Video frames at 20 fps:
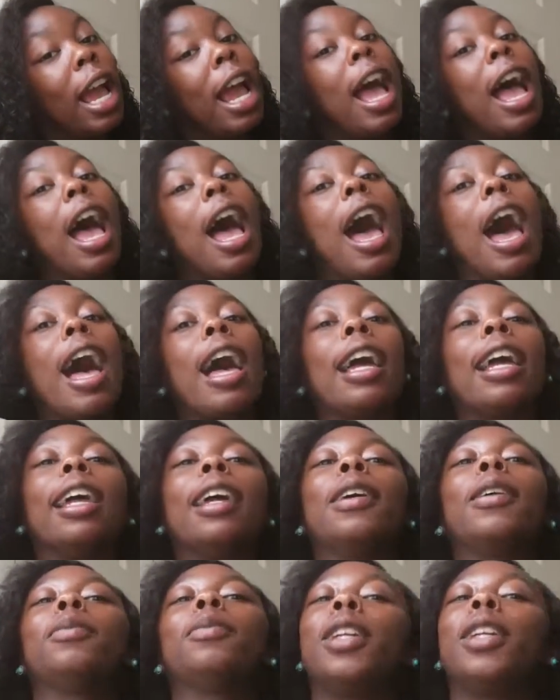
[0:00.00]
I
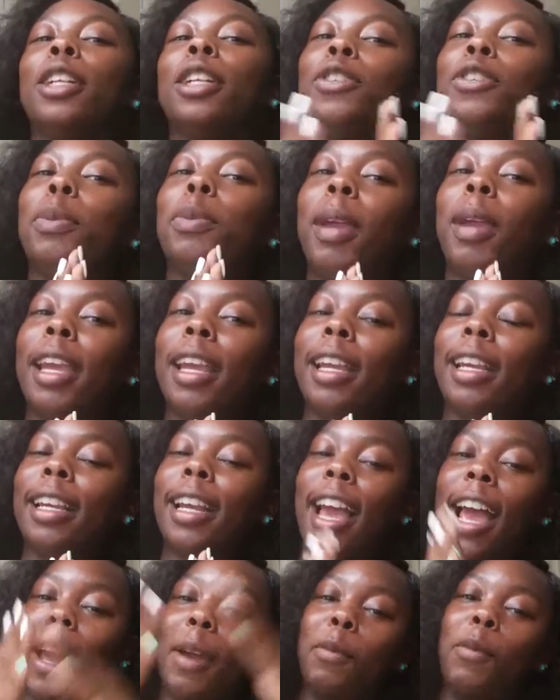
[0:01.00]
am Kendra Payne.
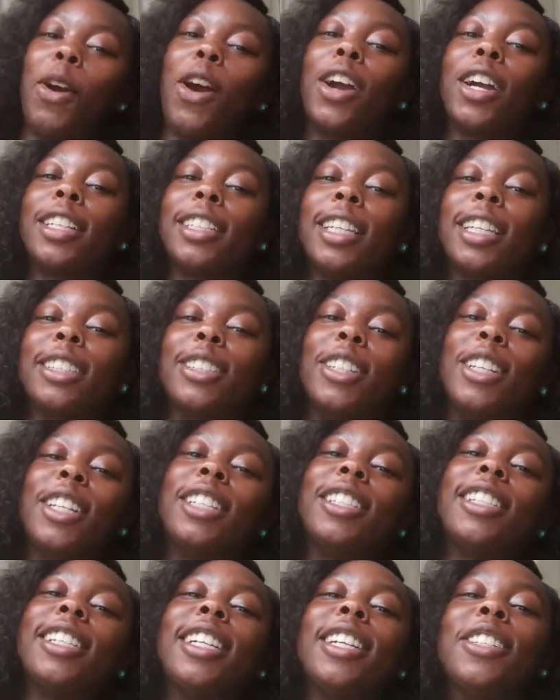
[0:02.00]
I'm an architectural
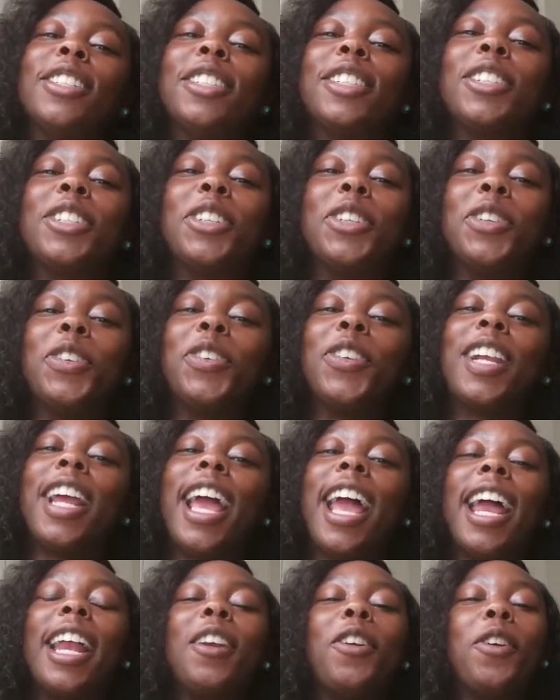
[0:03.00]
engineering student
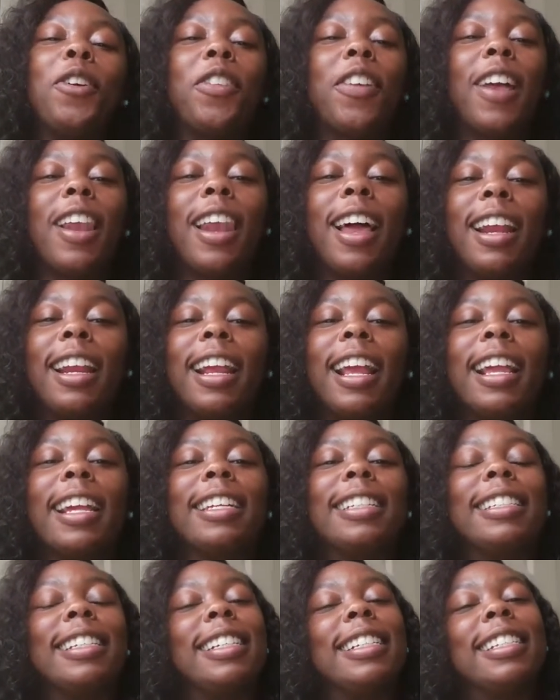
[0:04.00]
at North Carolina A
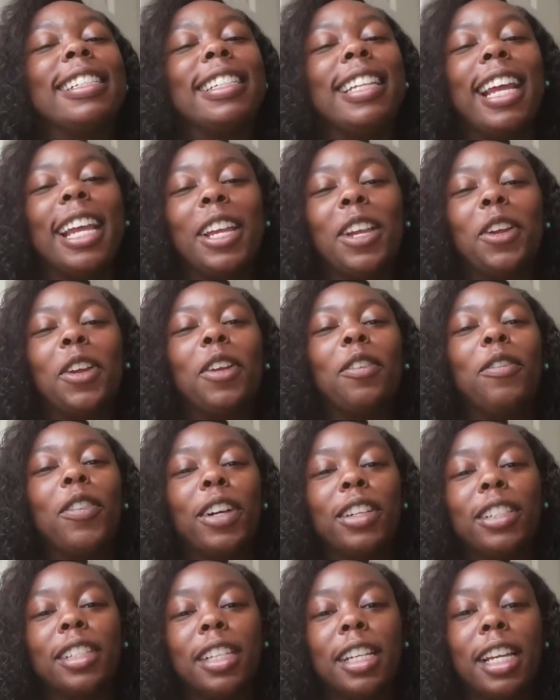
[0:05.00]
and T State
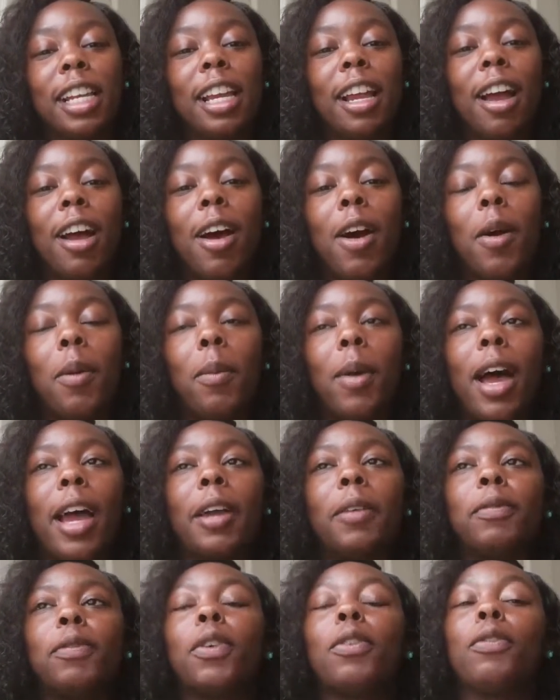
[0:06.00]
University. Um,
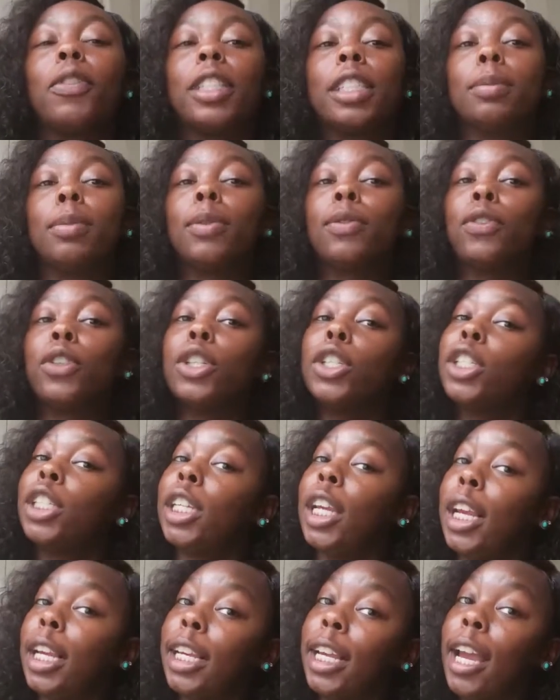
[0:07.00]
I'm from Richmond,
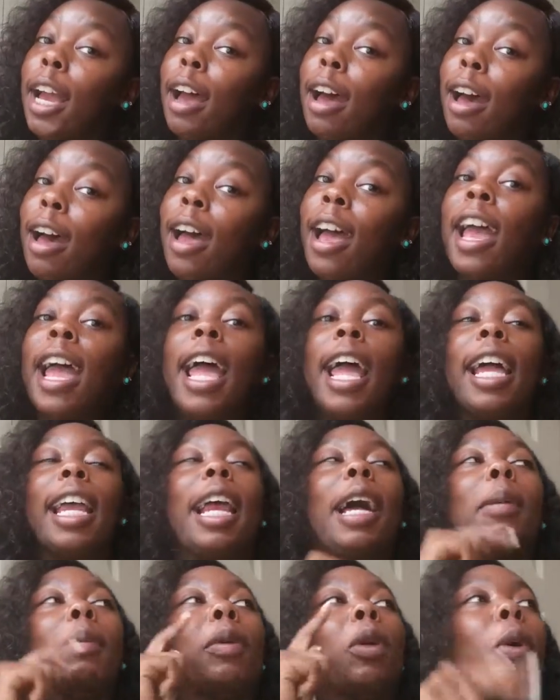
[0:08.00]
Virginia, and
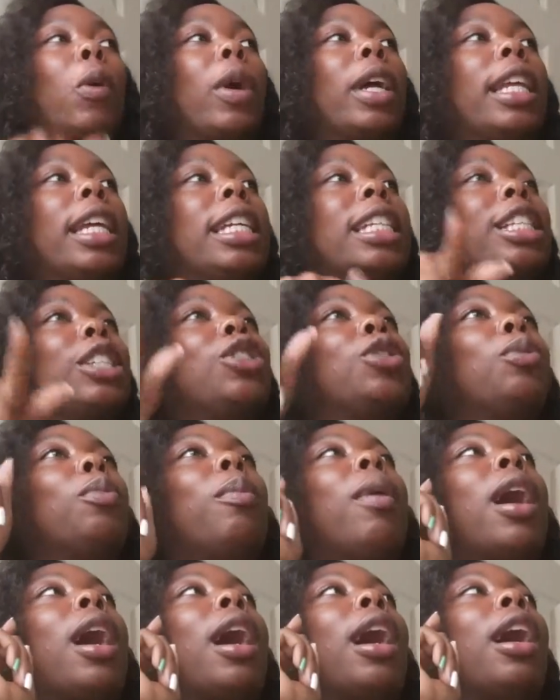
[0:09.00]
I'm going into
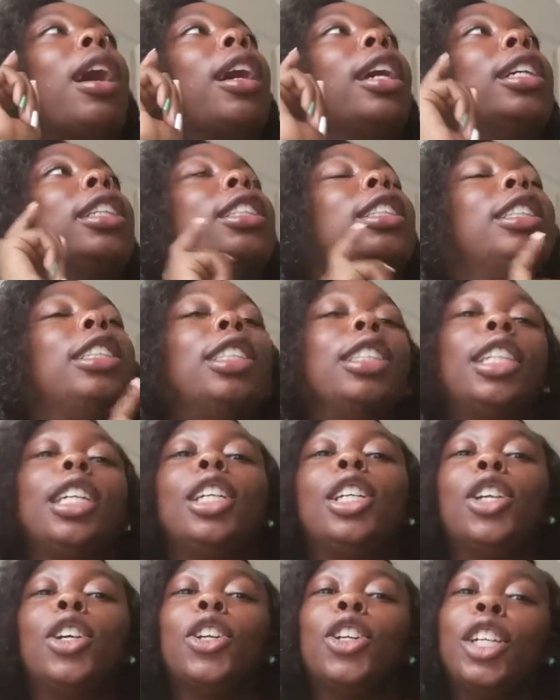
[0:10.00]
my
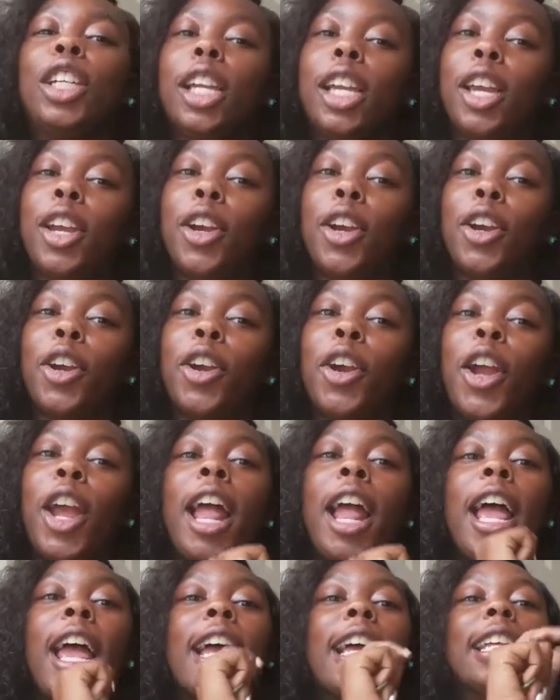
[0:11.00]
senior year
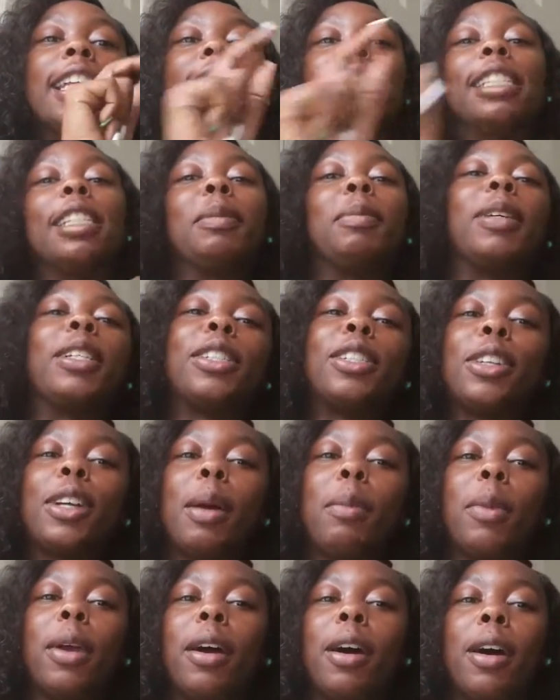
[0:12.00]
this semester
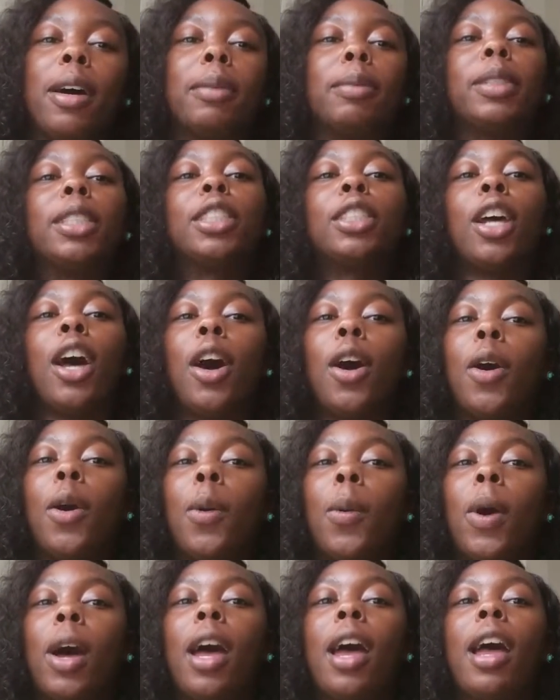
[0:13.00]
coming up.
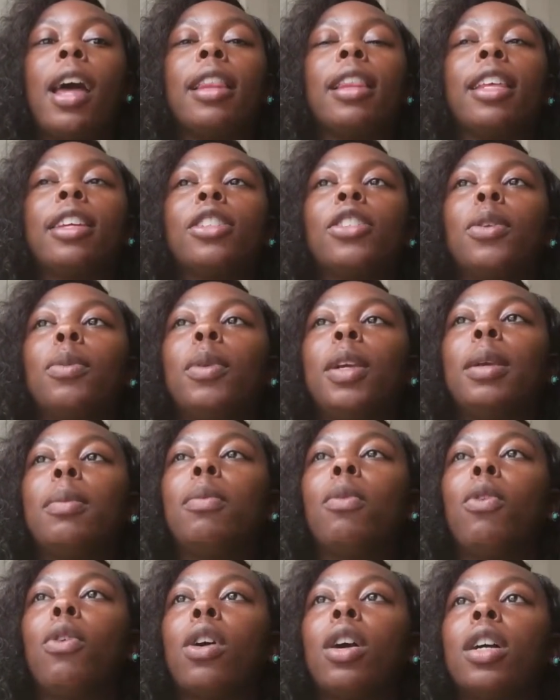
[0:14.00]
So this will be
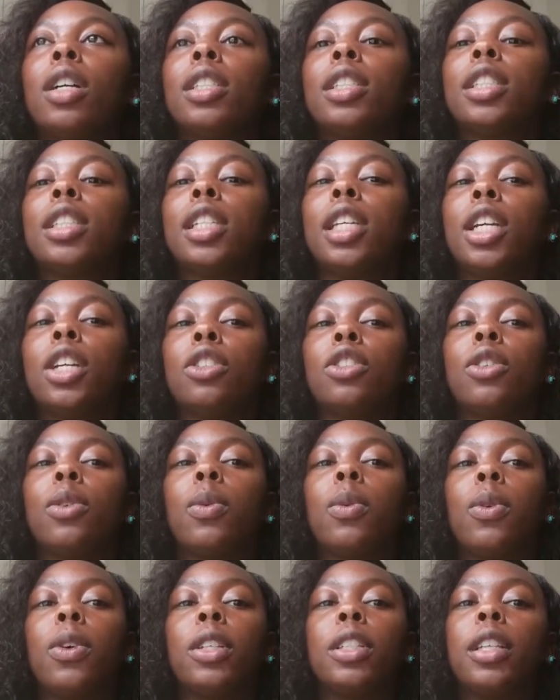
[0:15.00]
more geared
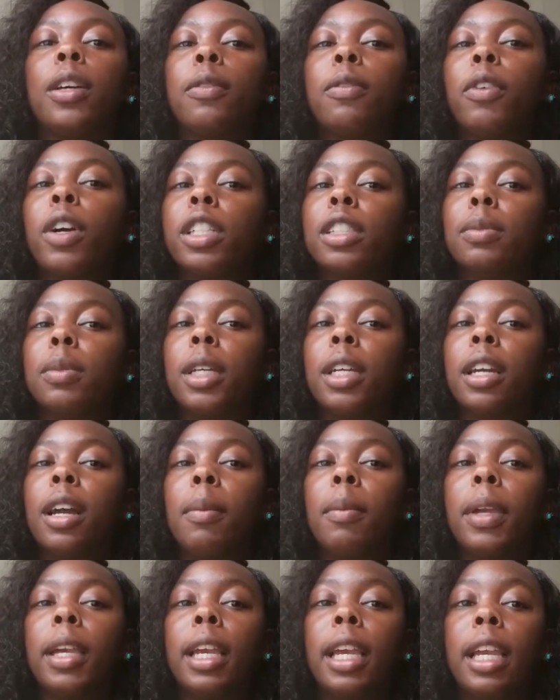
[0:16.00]
toward the freshmen
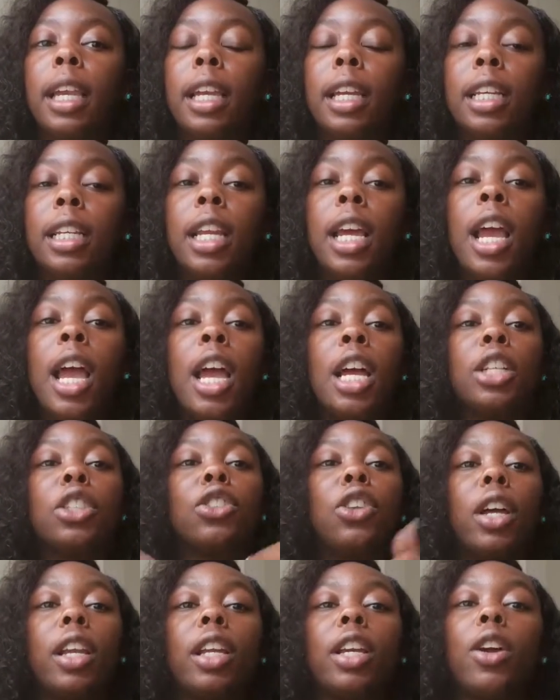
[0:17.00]
coming in,
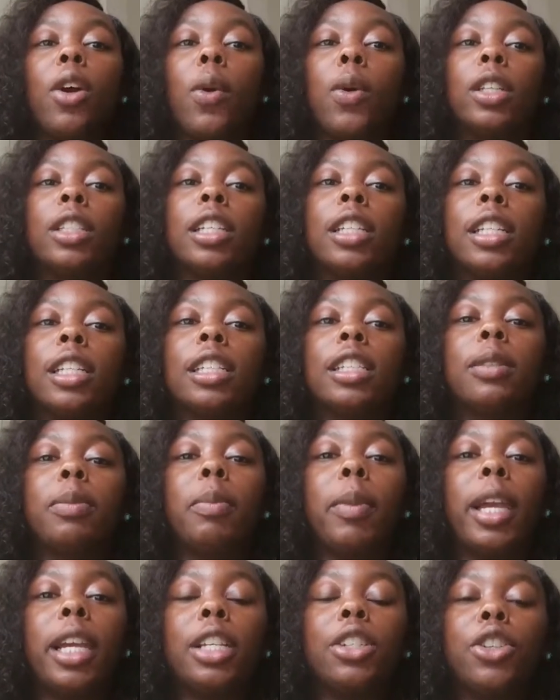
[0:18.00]
trying to go into this
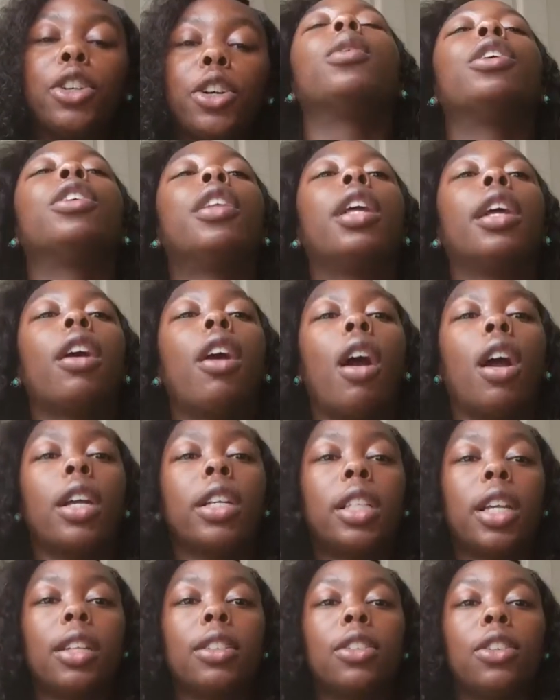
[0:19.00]
major. I think
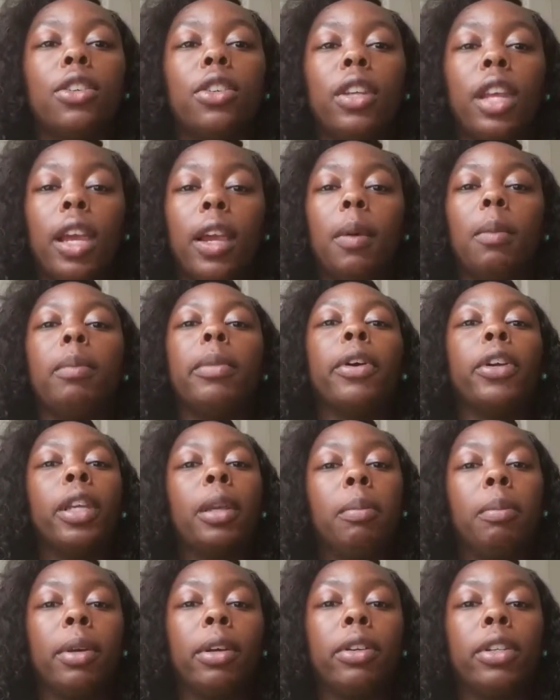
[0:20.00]
architecture, you think
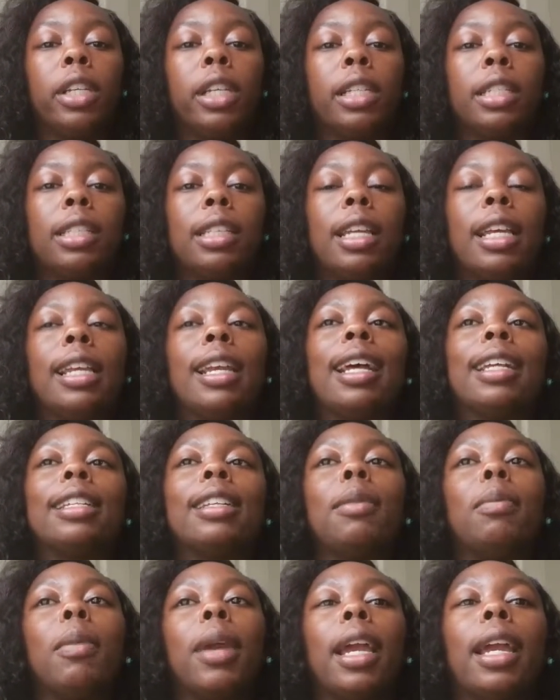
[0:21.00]
building buildings, and that's
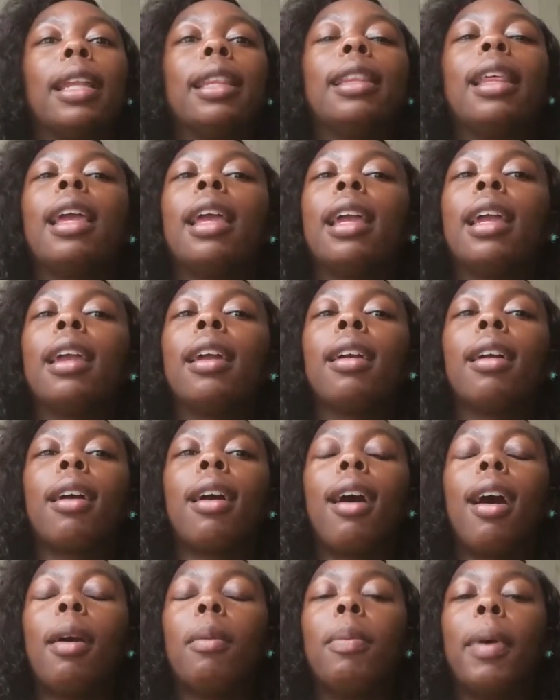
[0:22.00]
the main thing
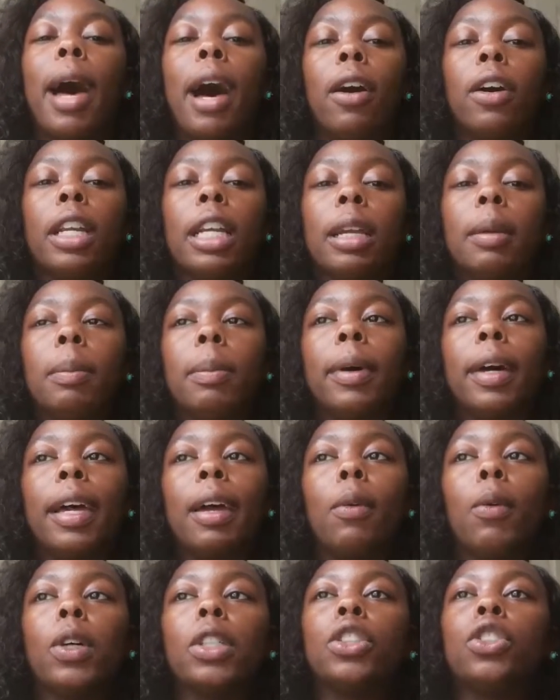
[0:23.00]
about it, but
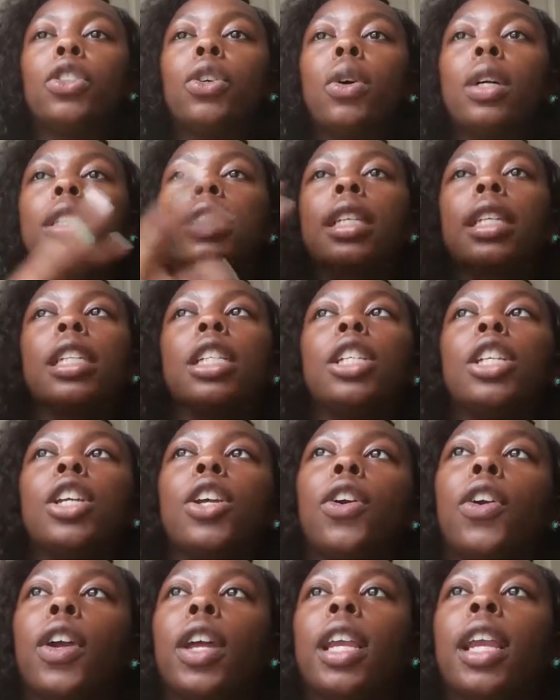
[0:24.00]
once you go into
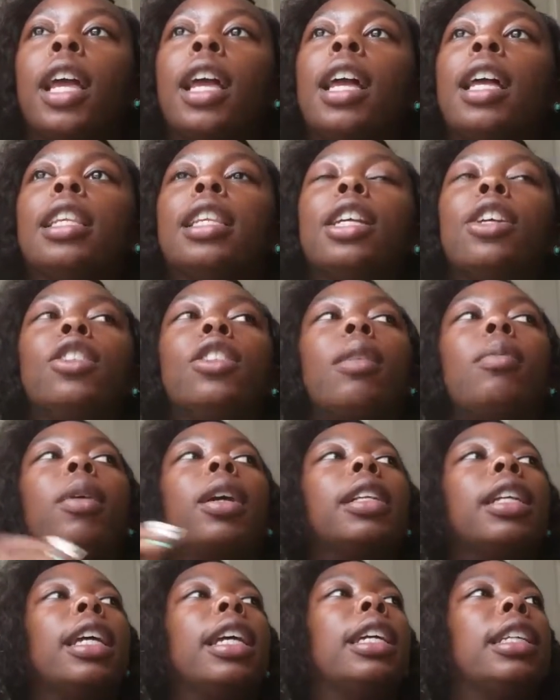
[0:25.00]
engineering, then you're talking about
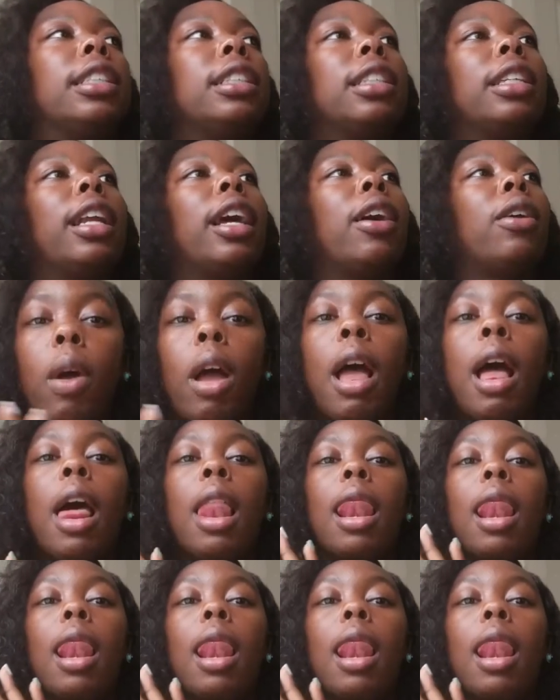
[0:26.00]
the ins and outs.